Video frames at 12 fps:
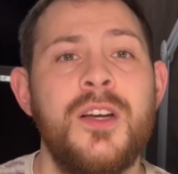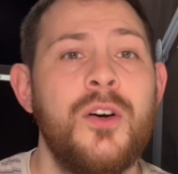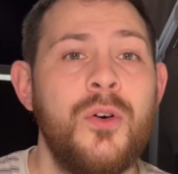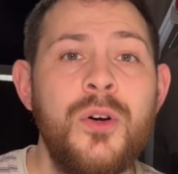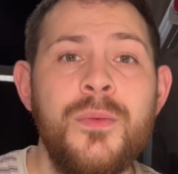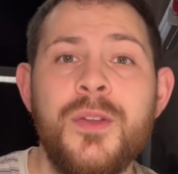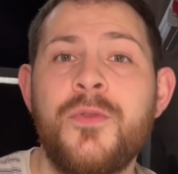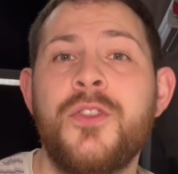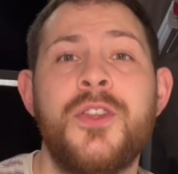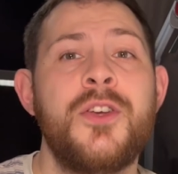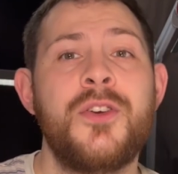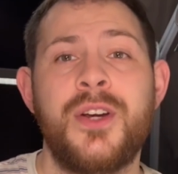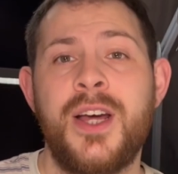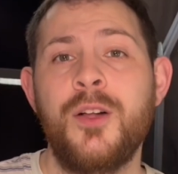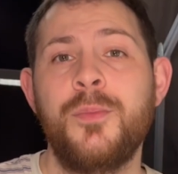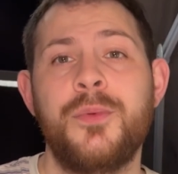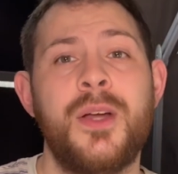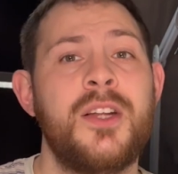Or if you think you could
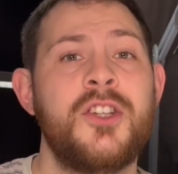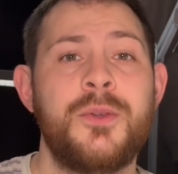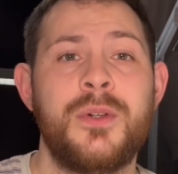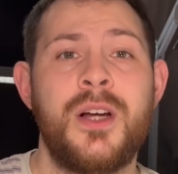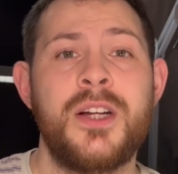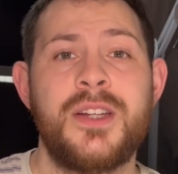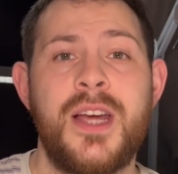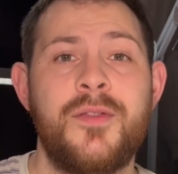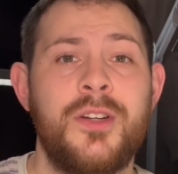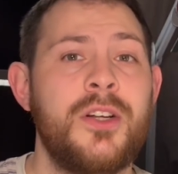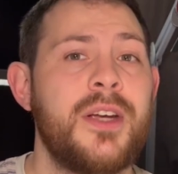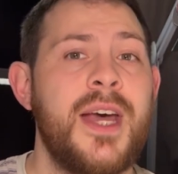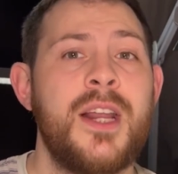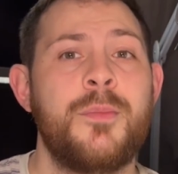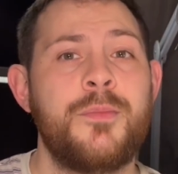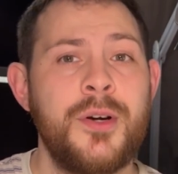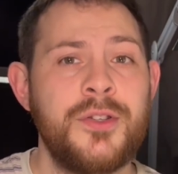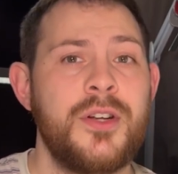help and you would like to have a look at a
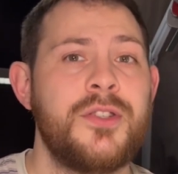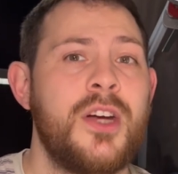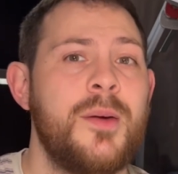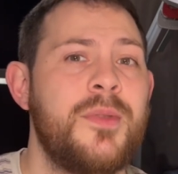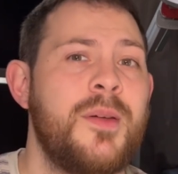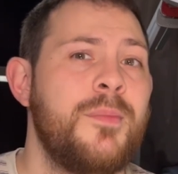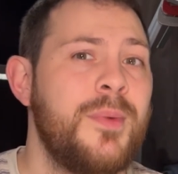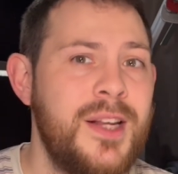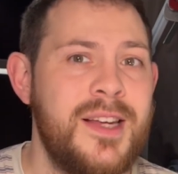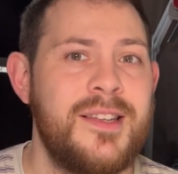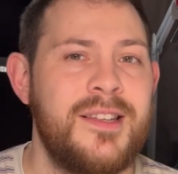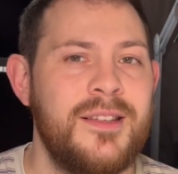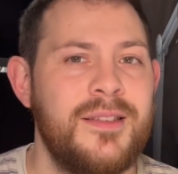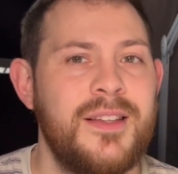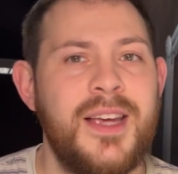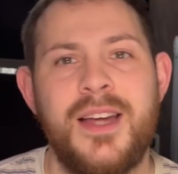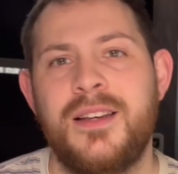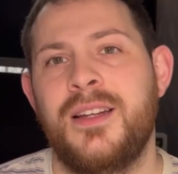prototype, then please
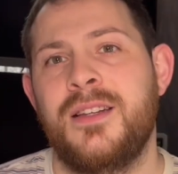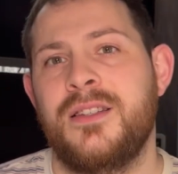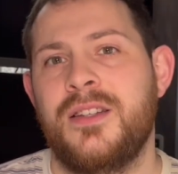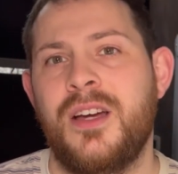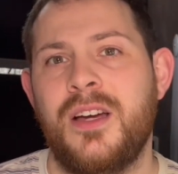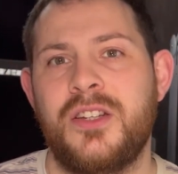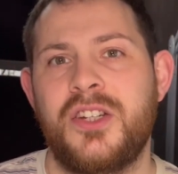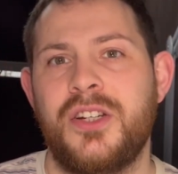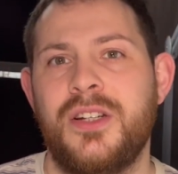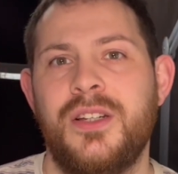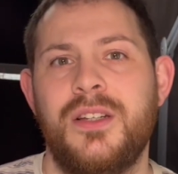get in touch.